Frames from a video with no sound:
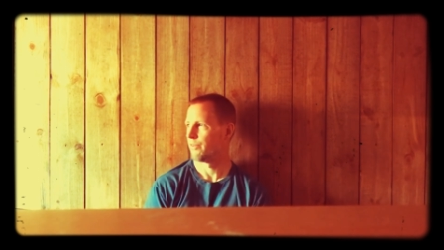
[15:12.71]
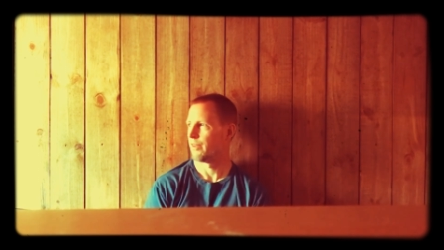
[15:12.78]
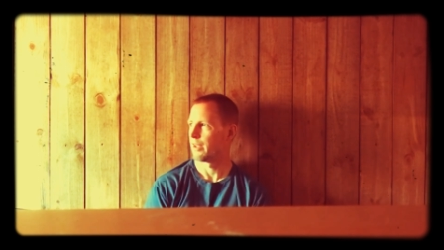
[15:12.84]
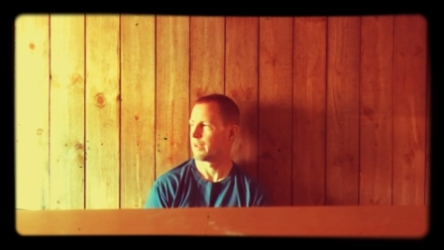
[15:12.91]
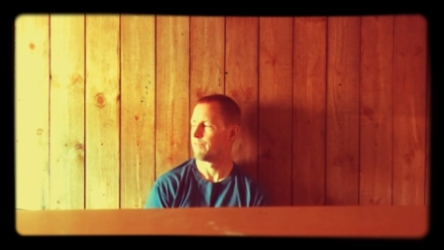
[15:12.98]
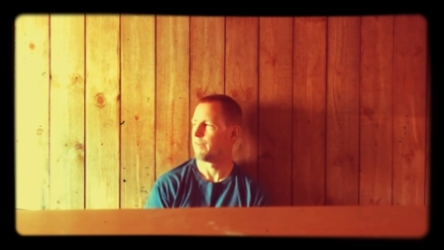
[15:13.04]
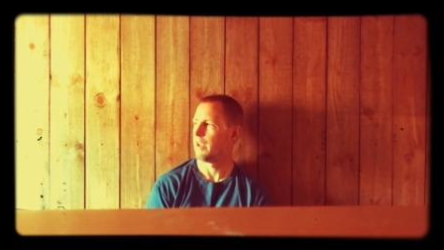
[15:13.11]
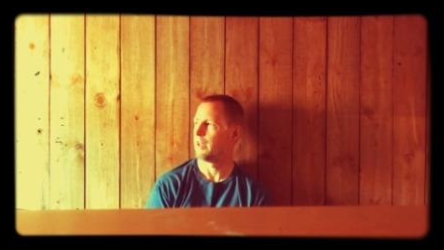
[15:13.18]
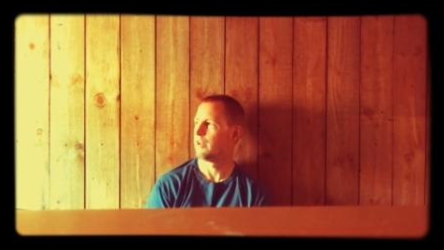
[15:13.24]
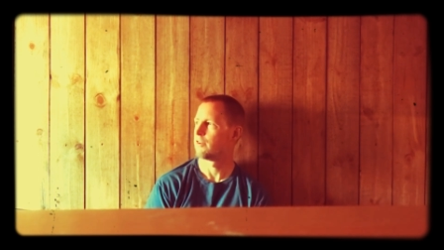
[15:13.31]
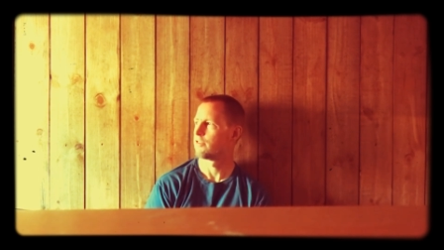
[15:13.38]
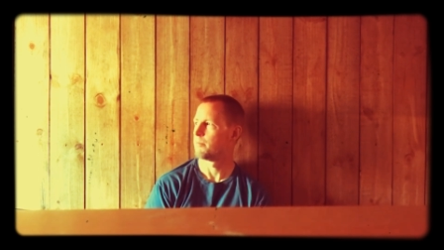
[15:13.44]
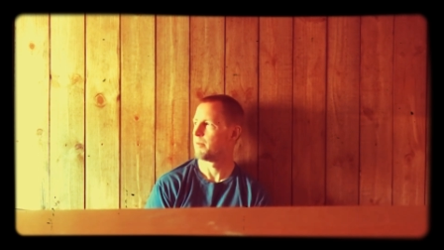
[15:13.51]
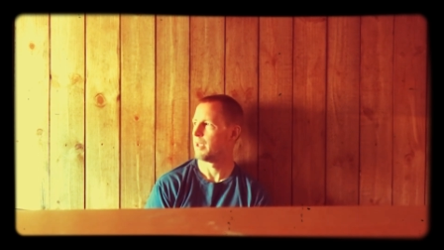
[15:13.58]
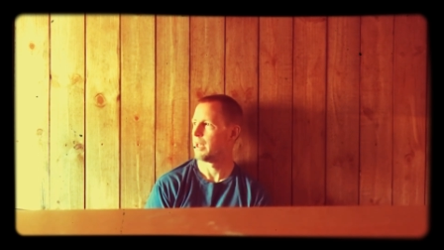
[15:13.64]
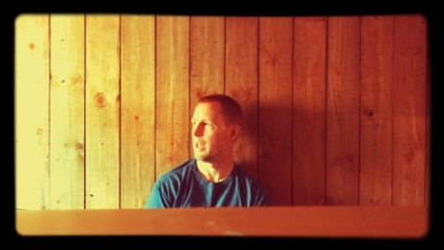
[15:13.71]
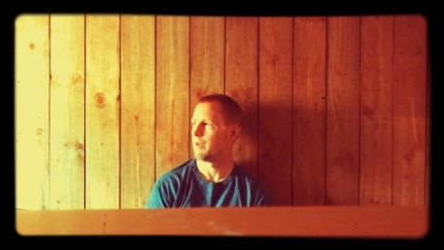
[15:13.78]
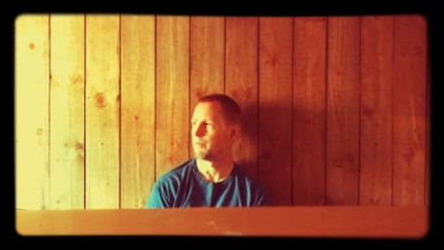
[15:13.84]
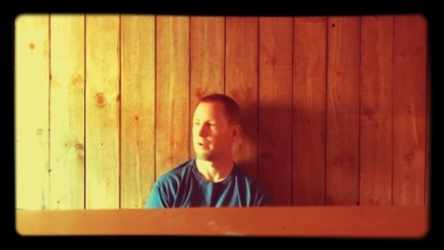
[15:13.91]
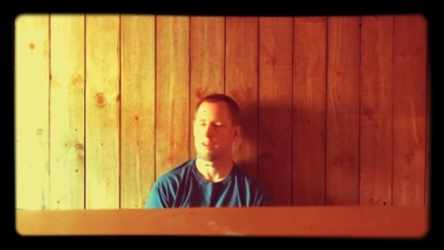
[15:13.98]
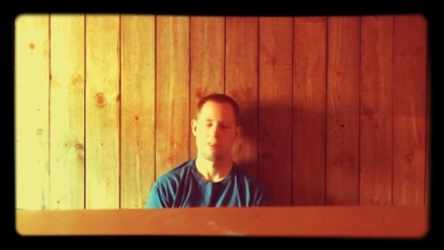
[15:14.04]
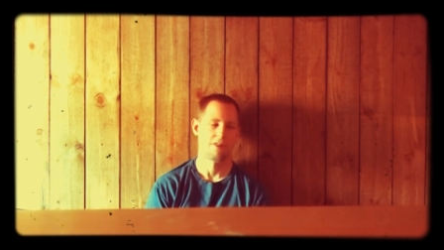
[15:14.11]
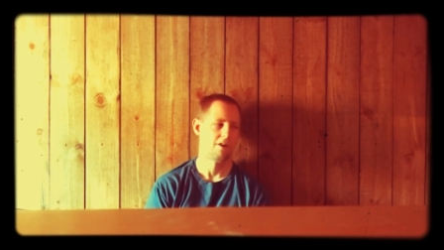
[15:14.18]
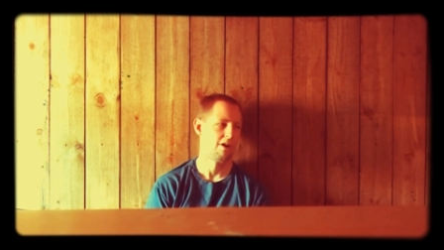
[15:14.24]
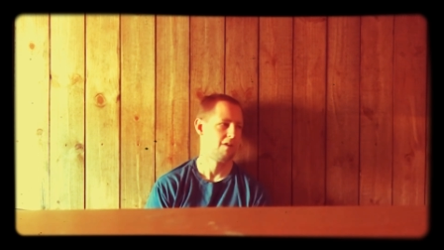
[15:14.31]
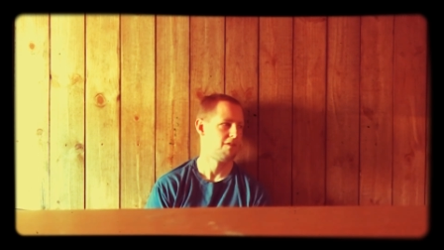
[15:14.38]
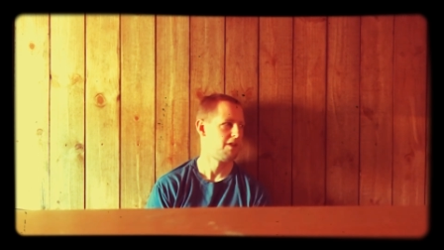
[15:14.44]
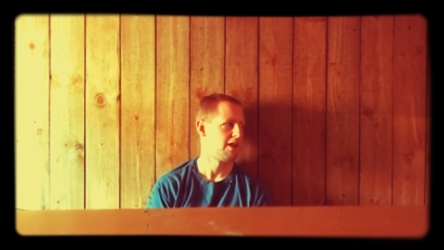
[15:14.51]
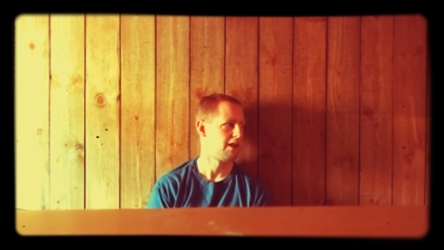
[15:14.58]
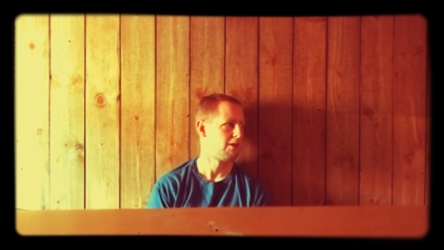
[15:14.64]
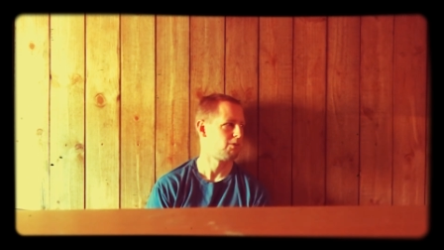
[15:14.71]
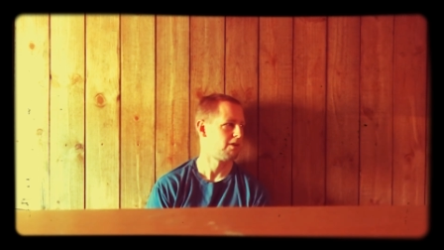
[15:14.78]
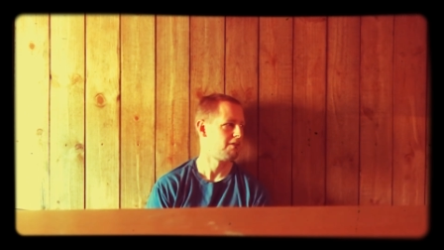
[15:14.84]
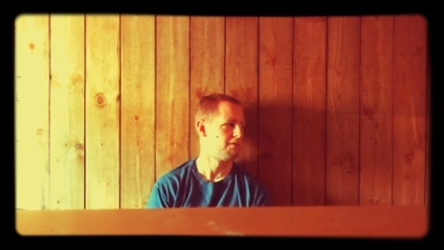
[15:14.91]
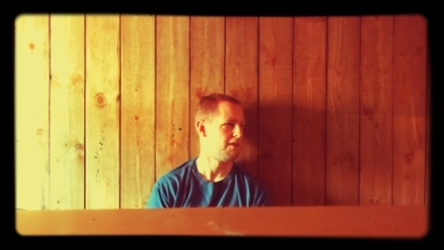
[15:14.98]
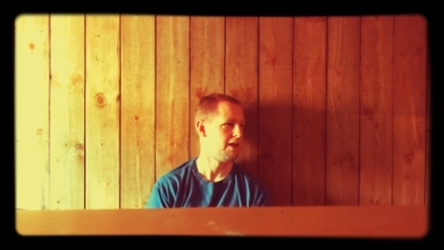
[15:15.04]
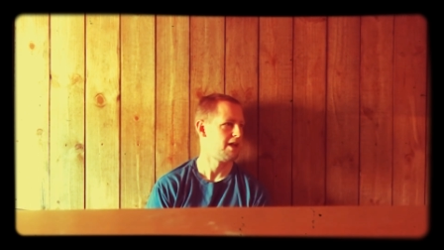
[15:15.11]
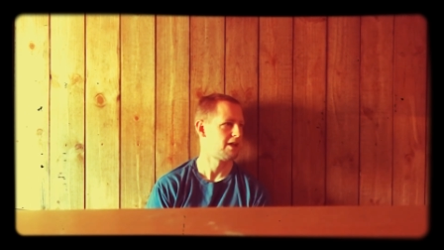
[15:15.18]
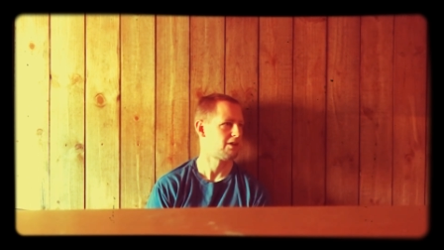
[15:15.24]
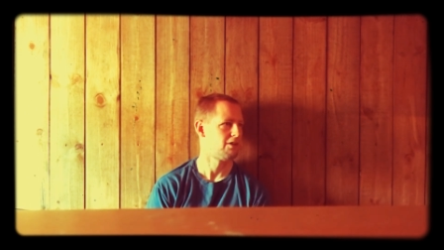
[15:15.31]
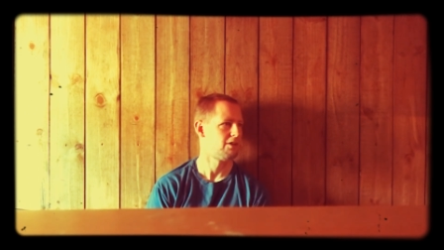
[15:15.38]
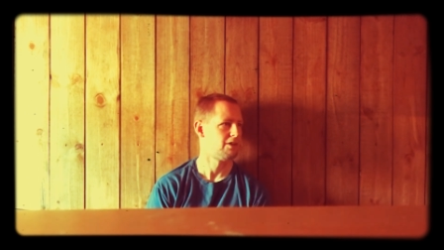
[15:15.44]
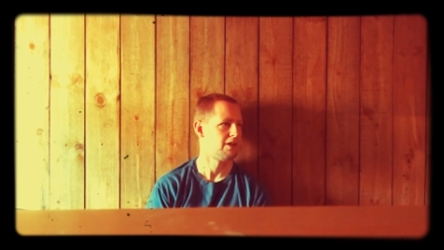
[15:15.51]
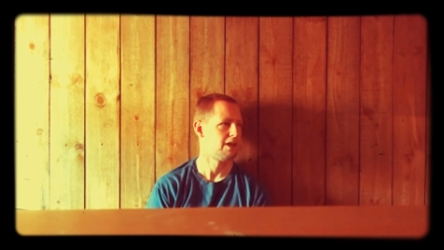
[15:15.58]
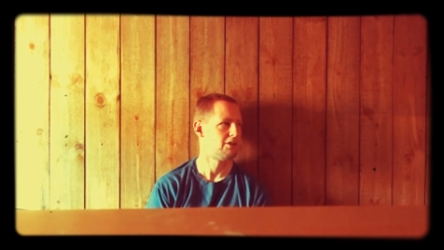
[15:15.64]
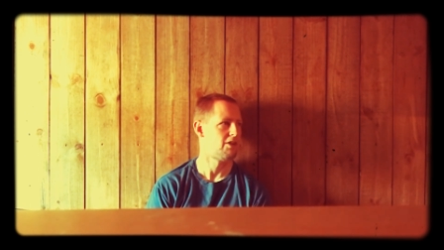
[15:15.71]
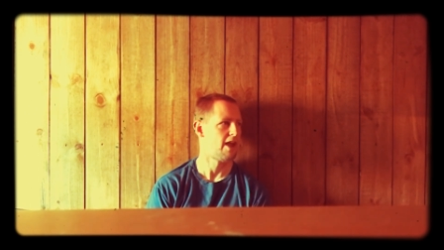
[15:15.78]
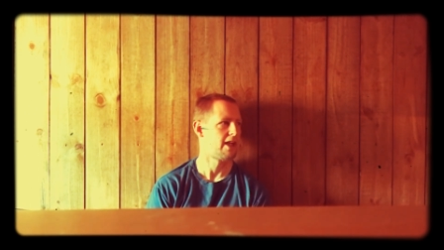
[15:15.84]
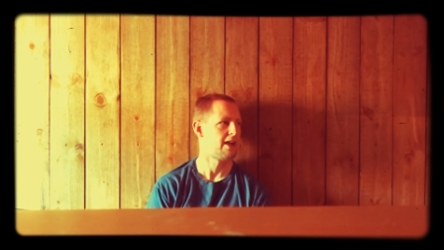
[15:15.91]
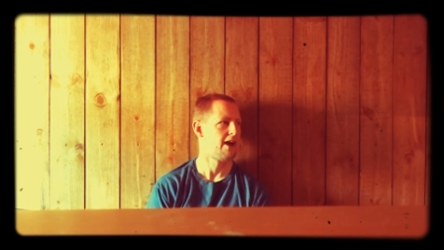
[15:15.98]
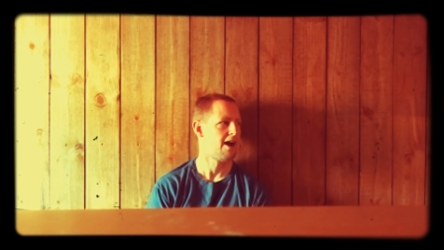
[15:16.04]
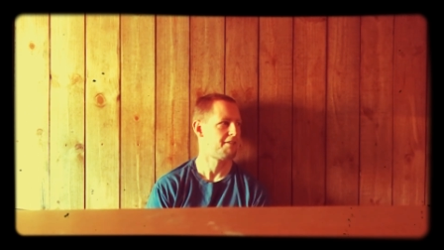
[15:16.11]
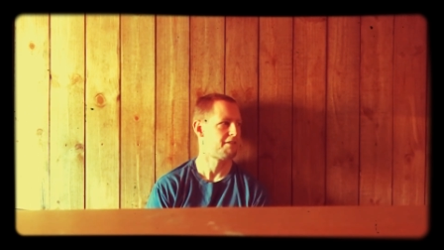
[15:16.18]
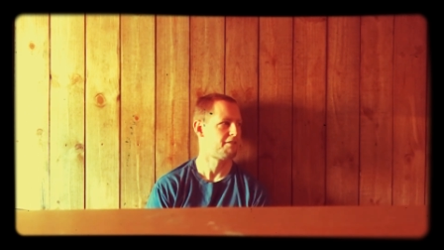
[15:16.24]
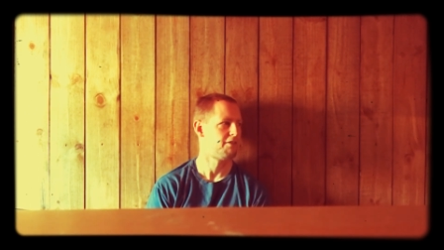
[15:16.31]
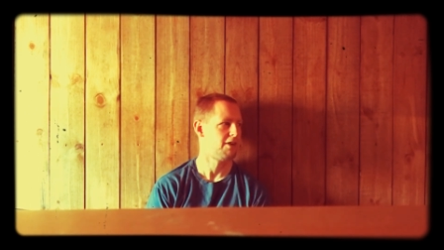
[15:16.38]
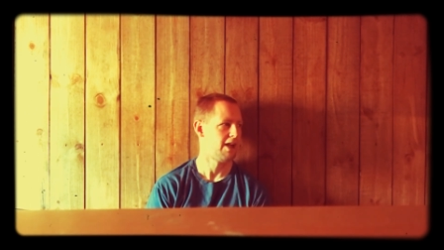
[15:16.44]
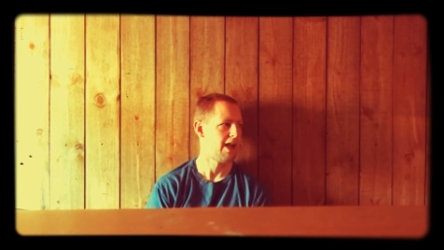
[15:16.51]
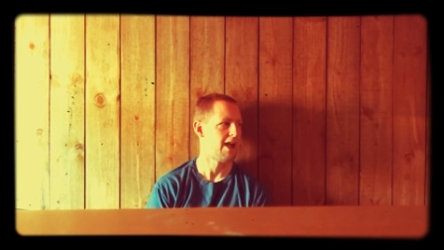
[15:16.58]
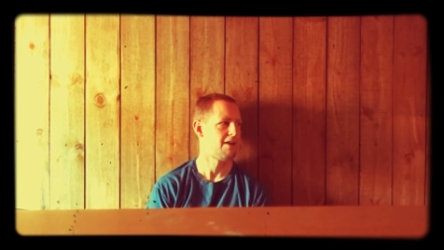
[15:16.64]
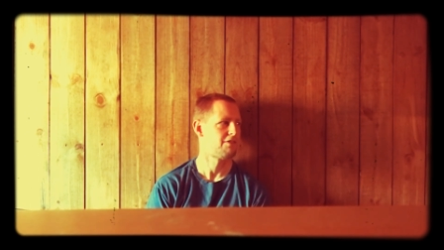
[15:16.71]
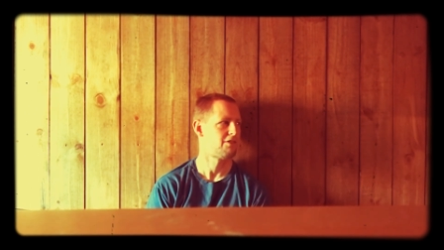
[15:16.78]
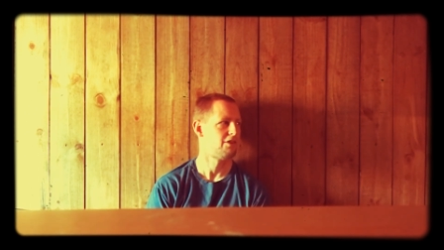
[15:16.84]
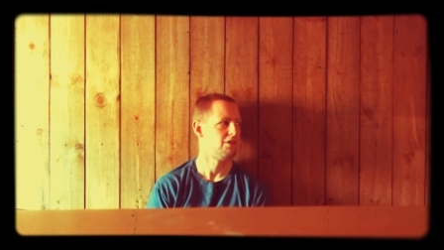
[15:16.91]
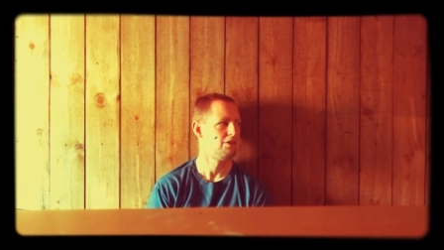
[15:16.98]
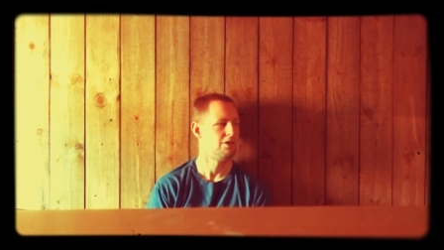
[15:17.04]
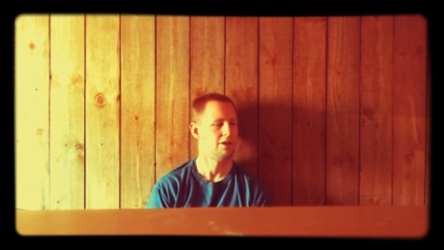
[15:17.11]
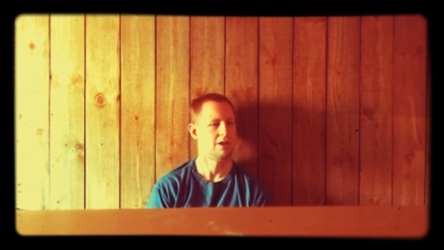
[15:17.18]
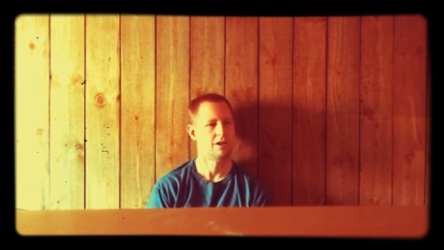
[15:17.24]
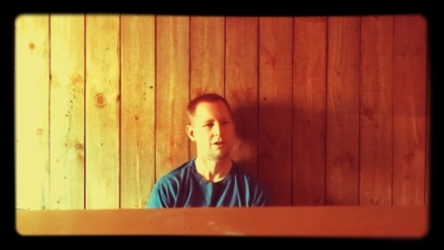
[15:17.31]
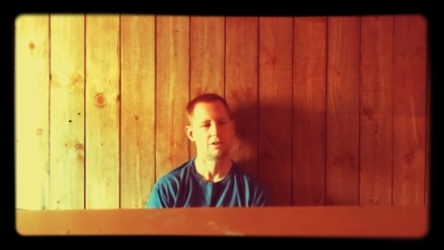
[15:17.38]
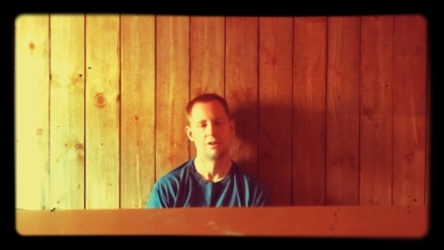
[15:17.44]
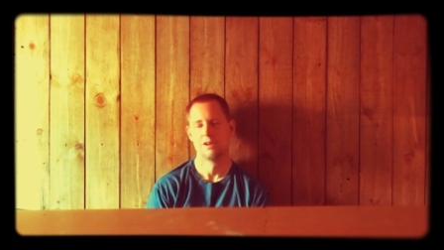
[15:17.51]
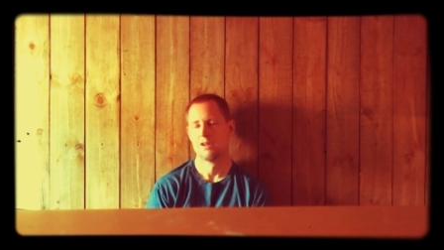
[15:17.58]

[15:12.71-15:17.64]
the convenience of being able to throw everything in one vehicle and take off if we have to, you know,